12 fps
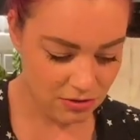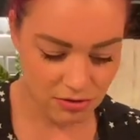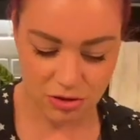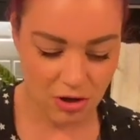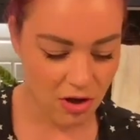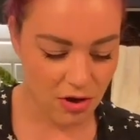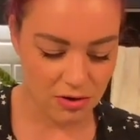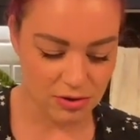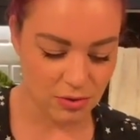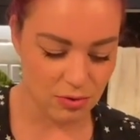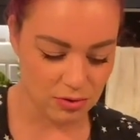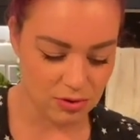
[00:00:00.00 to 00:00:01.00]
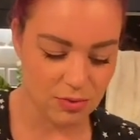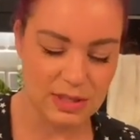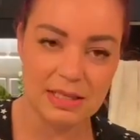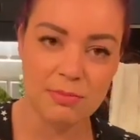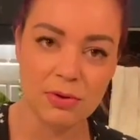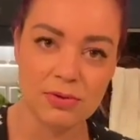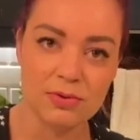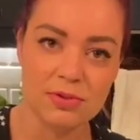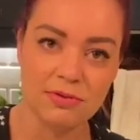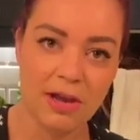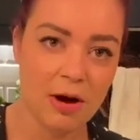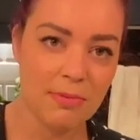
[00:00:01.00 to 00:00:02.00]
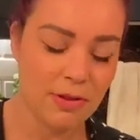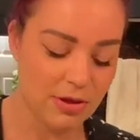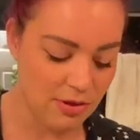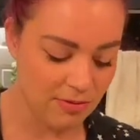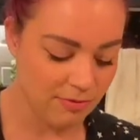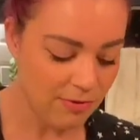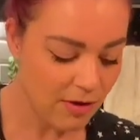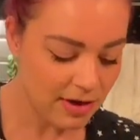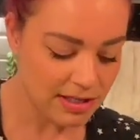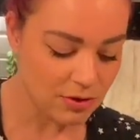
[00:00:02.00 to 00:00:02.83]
jars or squeezy bottles of caramel that you can find,